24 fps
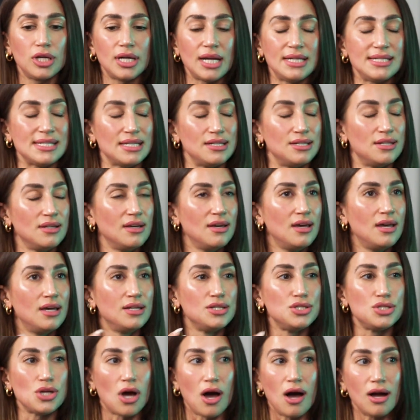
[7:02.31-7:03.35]
I did
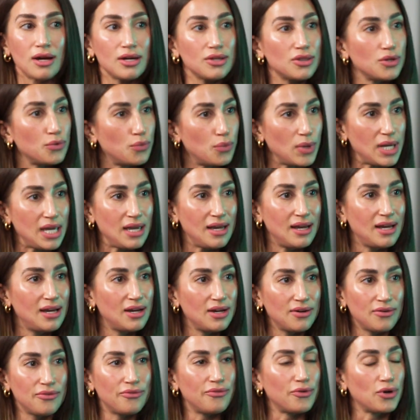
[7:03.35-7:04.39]
Dog of the Week
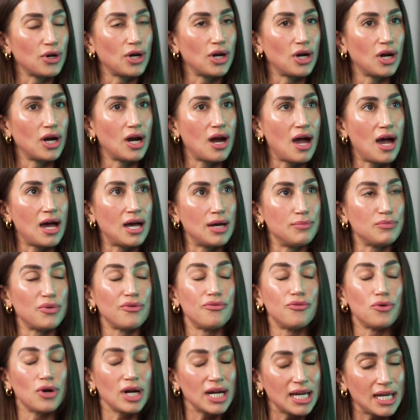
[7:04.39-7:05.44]
for
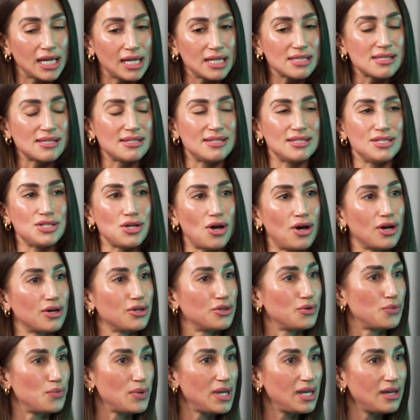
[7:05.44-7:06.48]
before kids. I did Dog of
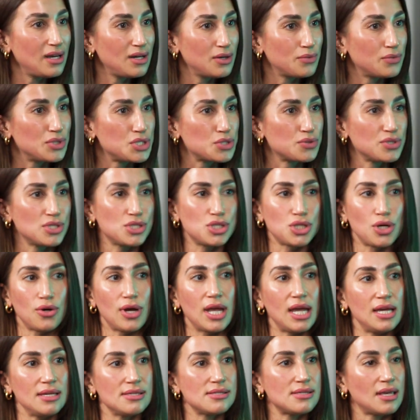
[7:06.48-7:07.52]
the Week, which was
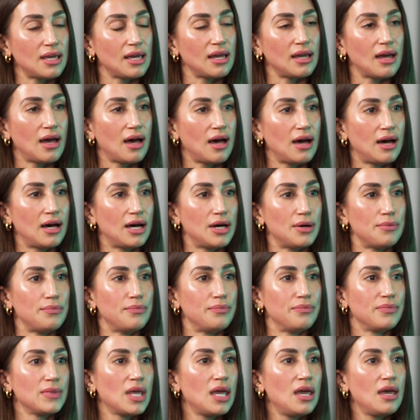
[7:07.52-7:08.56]
showcasing
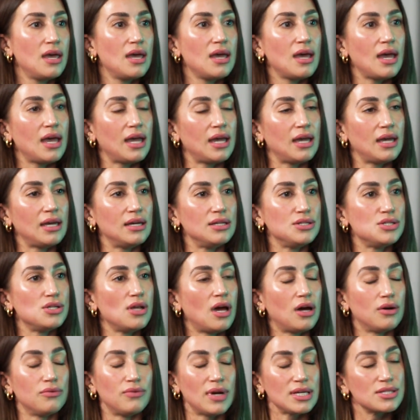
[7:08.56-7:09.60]

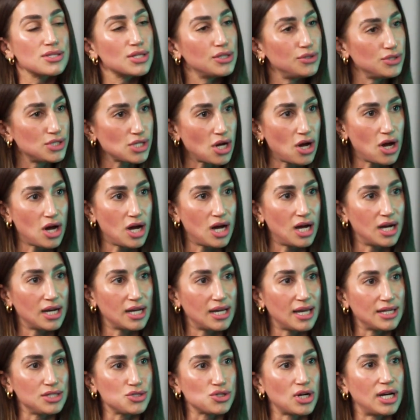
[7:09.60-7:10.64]
a rescue dog
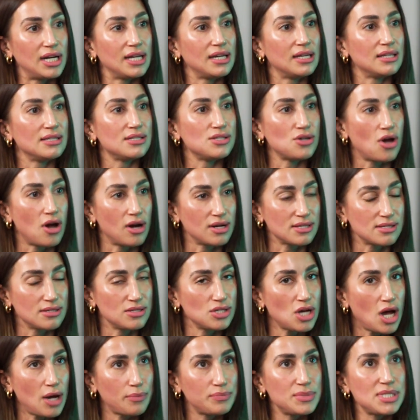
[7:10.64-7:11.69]
and trying to get dogs
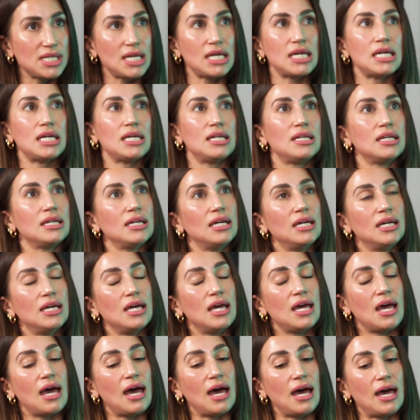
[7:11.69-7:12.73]
adopted.
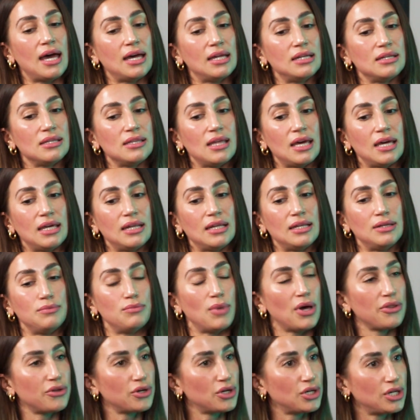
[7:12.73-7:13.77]
And then
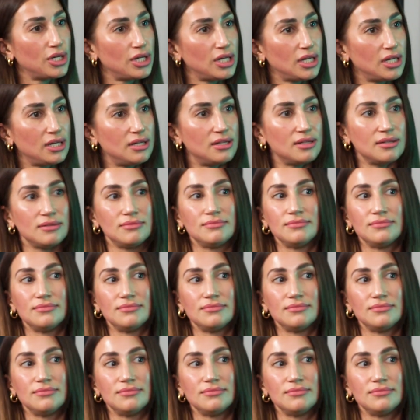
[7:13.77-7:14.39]
motherhood.